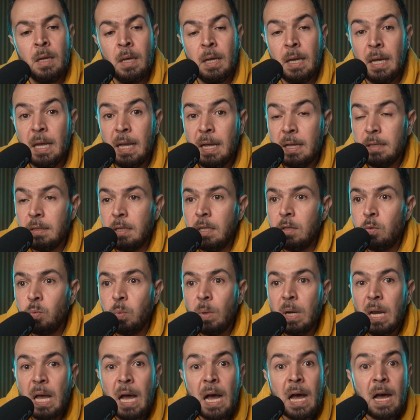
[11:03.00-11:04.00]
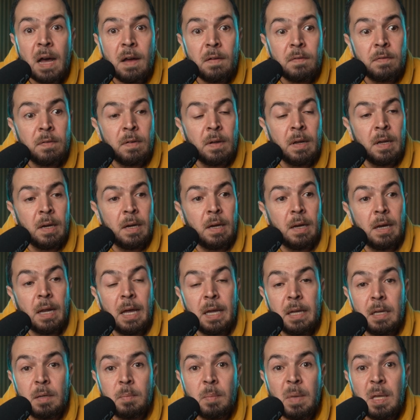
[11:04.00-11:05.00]
and it will have
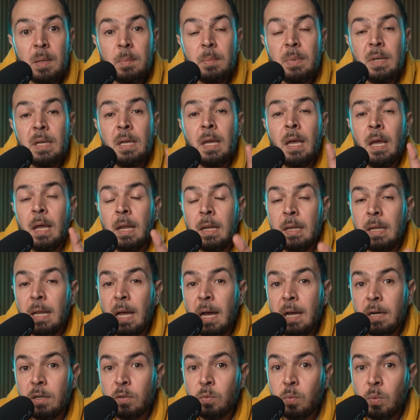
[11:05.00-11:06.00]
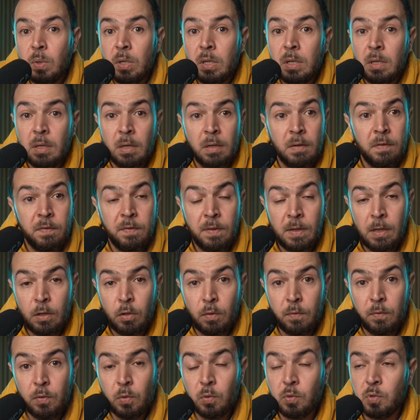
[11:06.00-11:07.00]
like maybe narrower field
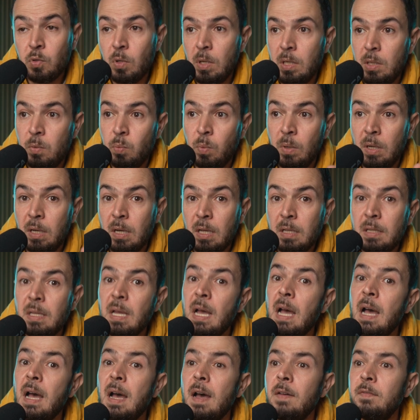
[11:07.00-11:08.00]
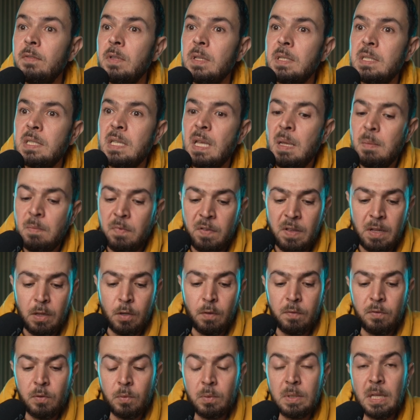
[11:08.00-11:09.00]
of view. So it will not have the same field
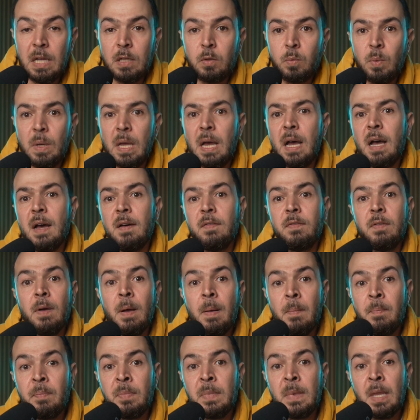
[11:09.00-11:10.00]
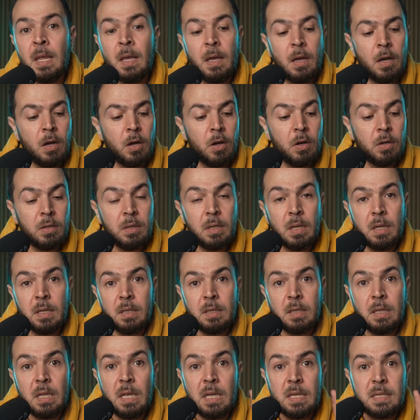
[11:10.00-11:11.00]
of view that we have on
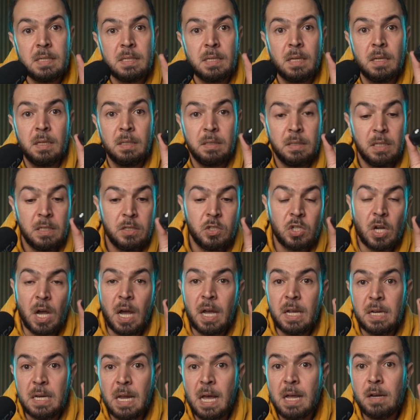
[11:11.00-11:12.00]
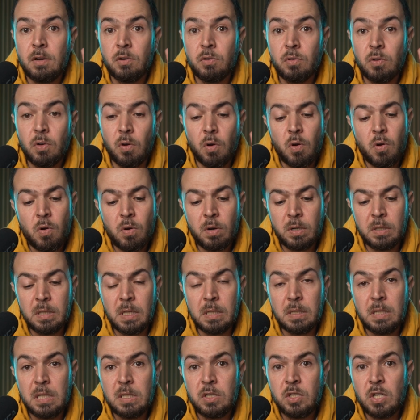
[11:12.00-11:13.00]
this DJI Nano or
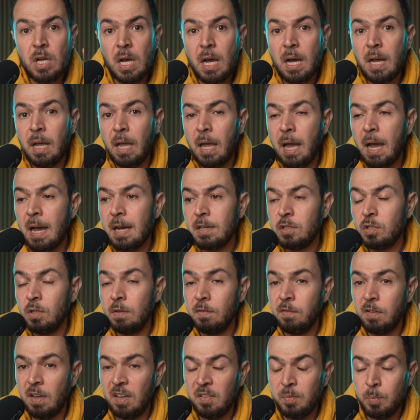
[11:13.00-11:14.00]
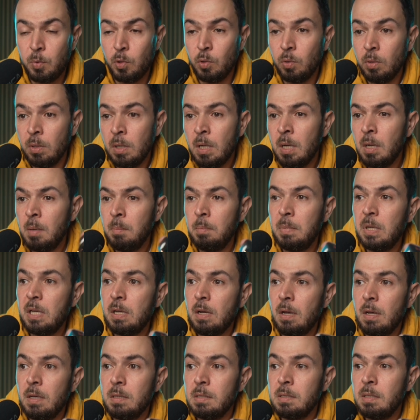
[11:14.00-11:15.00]
the DJI Action 5 Pro,
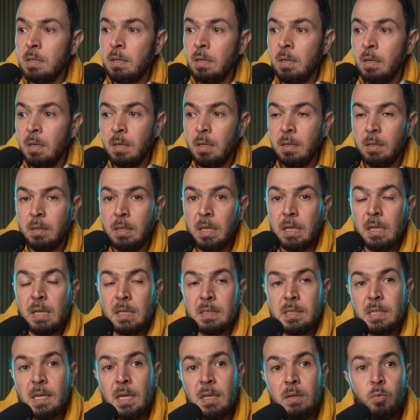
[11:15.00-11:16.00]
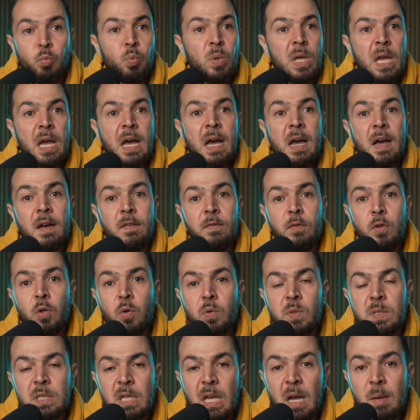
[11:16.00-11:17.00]
because they can say we have
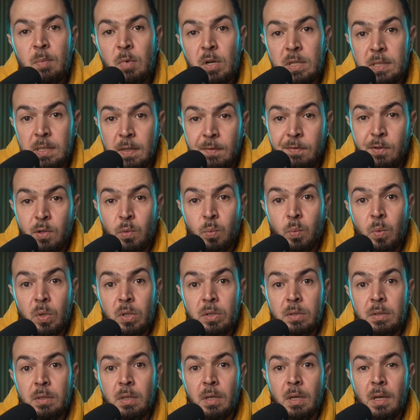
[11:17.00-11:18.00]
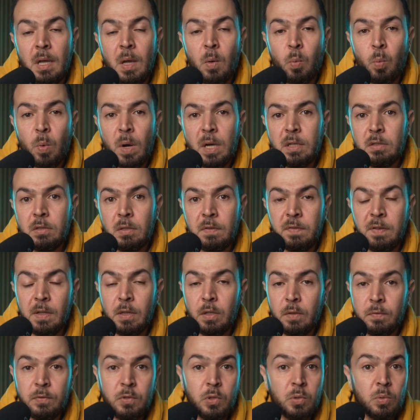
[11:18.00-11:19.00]
those cameras. If you want a wider
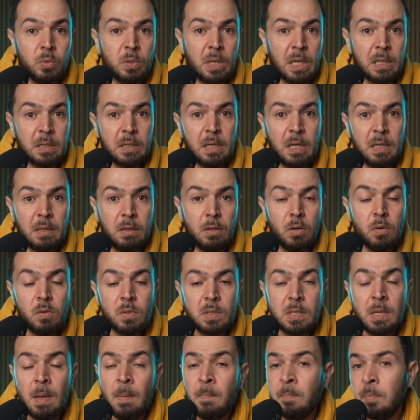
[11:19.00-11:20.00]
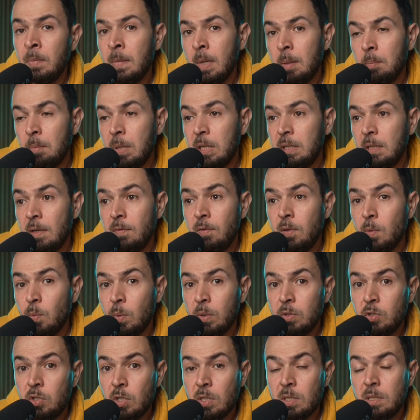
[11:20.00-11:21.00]
field of view, you can get those. But if you
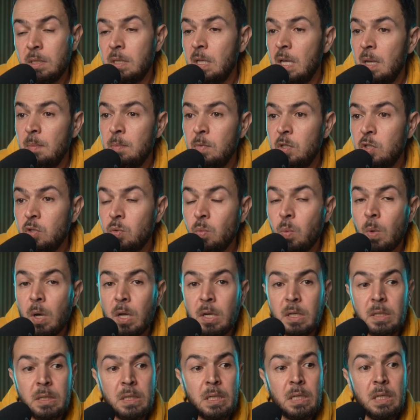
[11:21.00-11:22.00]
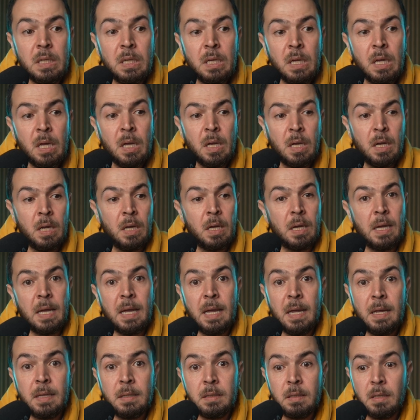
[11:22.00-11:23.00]
want just the image quality,
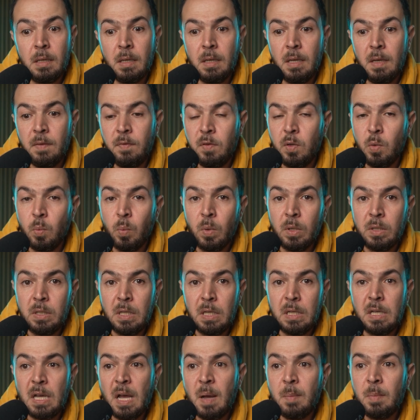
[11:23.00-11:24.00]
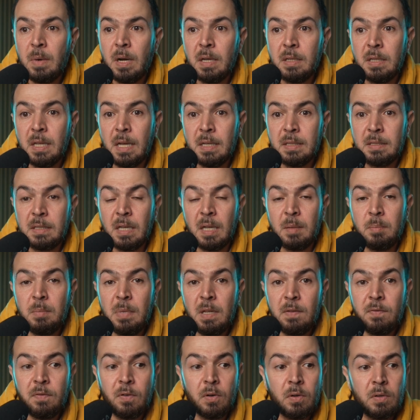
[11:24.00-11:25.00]
and if you want a camera that can
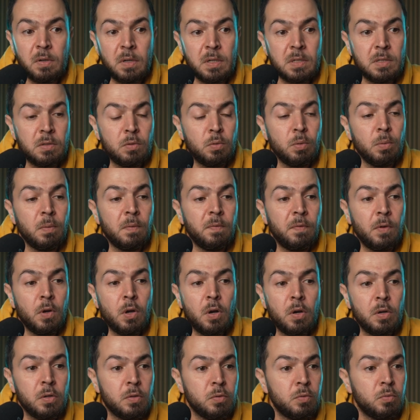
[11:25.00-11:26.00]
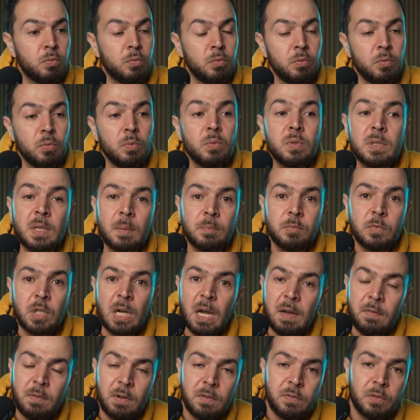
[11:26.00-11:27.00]
be focused to vlog, to do some
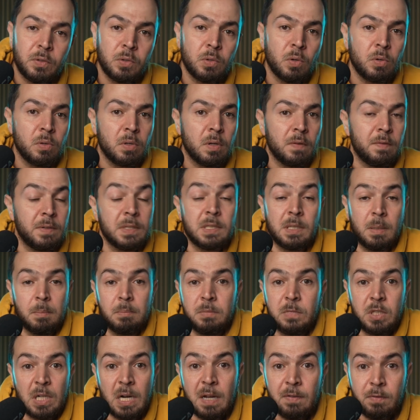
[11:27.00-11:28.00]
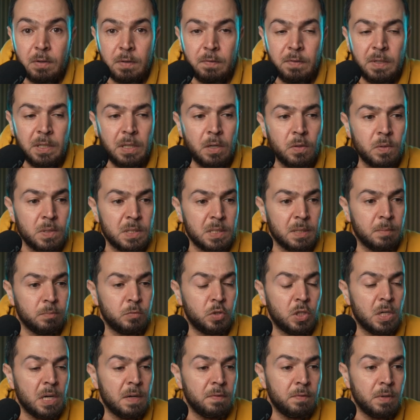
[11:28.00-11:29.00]
travel photography, some travel videos, some
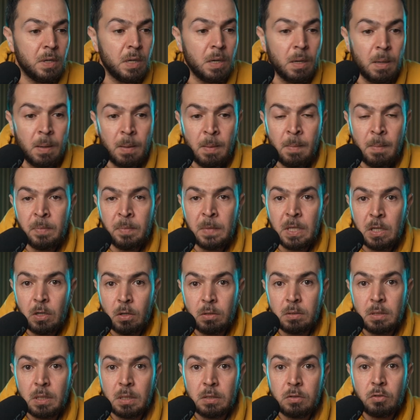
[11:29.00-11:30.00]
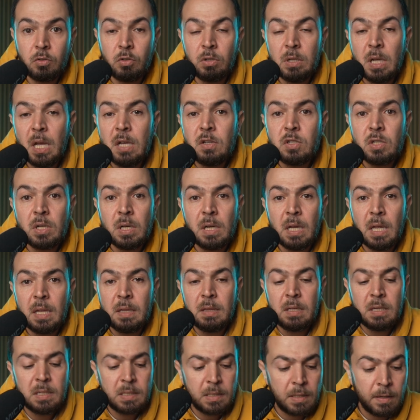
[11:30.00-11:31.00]
travel content creation
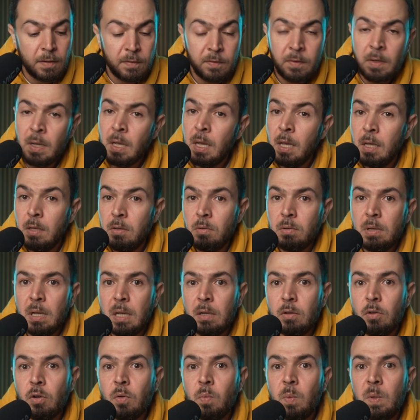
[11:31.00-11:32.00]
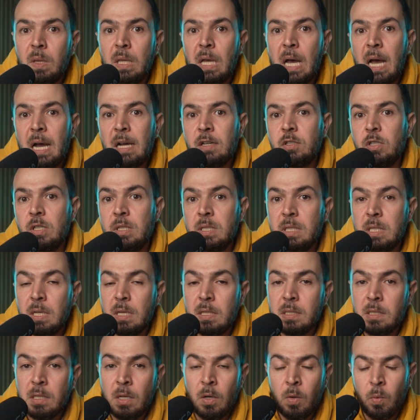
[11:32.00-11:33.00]
and this stuff, you can go with the Action
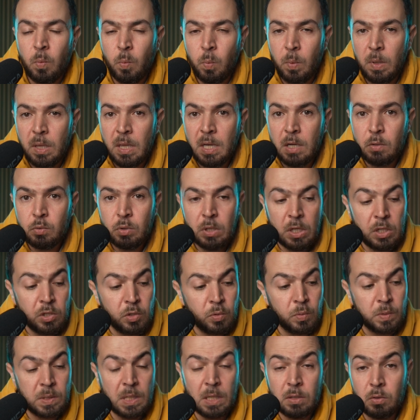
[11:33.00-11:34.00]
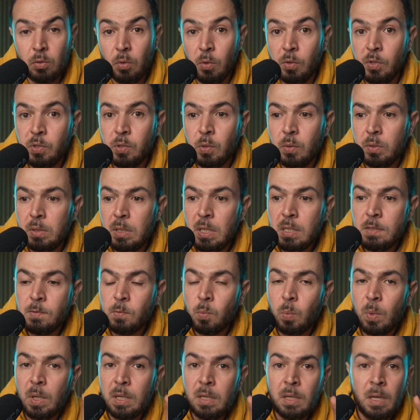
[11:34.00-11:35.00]
6 without issues at all. So
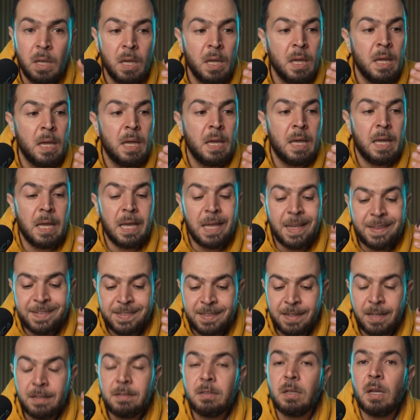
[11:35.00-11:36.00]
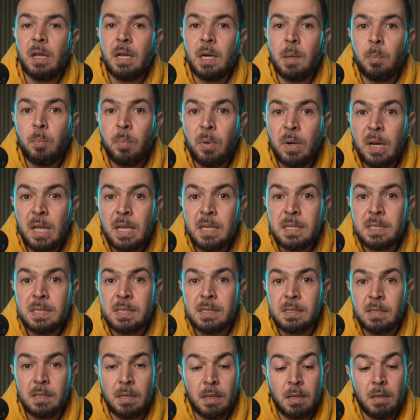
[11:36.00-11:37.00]
this one is not a
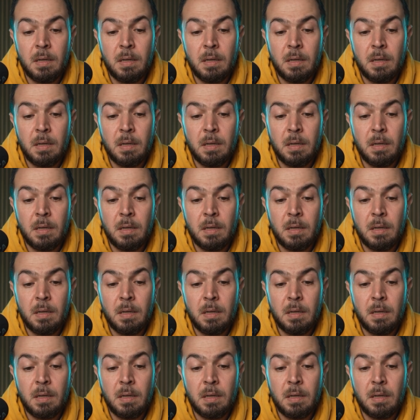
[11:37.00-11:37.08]
replacing